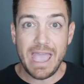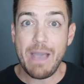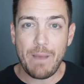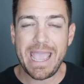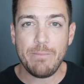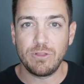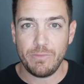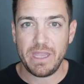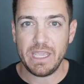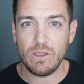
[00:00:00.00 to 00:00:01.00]
am I
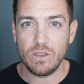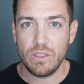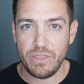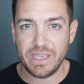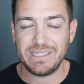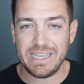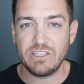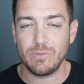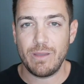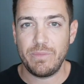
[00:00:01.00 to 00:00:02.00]
implementing this
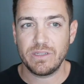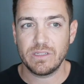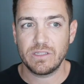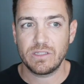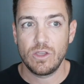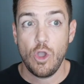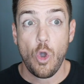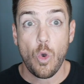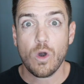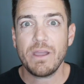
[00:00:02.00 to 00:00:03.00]
into my business?
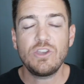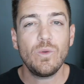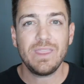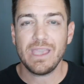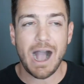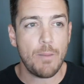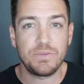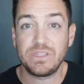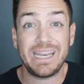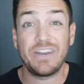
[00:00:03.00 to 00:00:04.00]
Or am I doing the
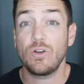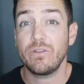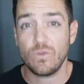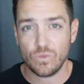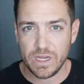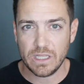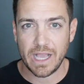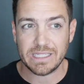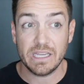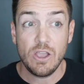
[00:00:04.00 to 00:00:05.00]
opposite and I don't even
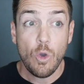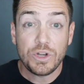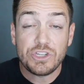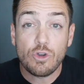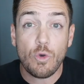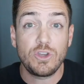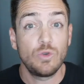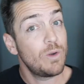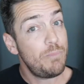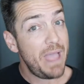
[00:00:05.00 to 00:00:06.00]
realize it, which is going
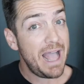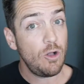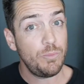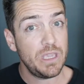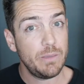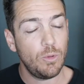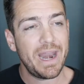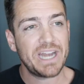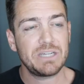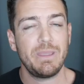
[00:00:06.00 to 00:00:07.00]
to repel people
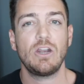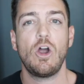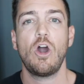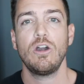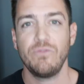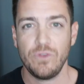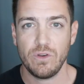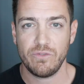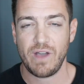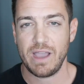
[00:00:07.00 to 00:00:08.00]
and actually make it harder for you
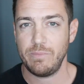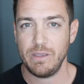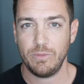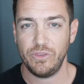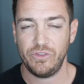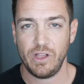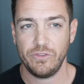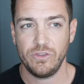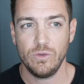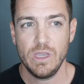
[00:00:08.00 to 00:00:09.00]
to find people to sell
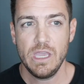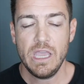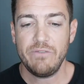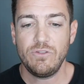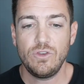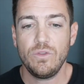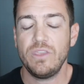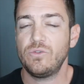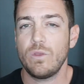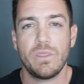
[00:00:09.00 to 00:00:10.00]
to. If you do
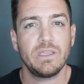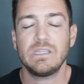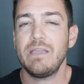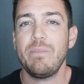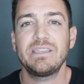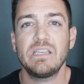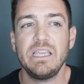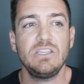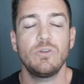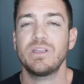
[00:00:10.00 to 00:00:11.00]
these three things, it makes it
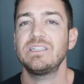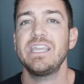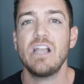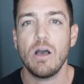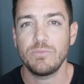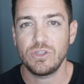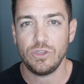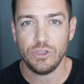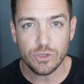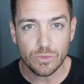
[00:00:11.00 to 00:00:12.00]
easier because they come to
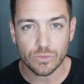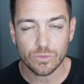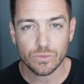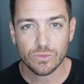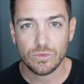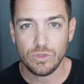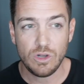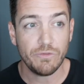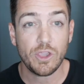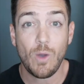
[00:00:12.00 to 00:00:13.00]
you.
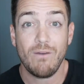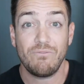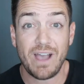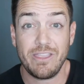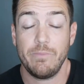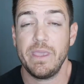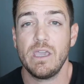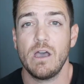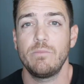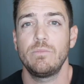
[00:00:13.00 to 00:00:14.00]
You don't have to go out and find them. They
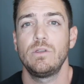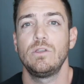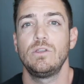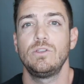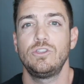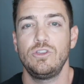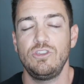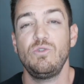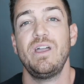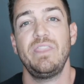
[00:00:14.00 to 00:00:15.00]
come to
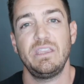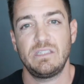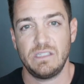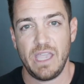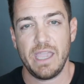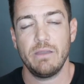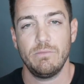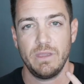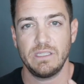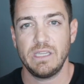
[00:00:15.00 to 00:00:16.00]
you and they stay.
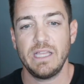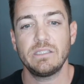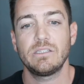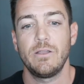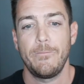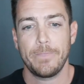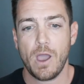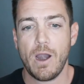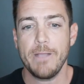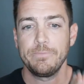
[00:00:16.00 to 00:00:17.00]
Make sense?
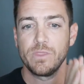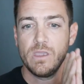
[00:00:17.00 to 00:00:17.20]
All right.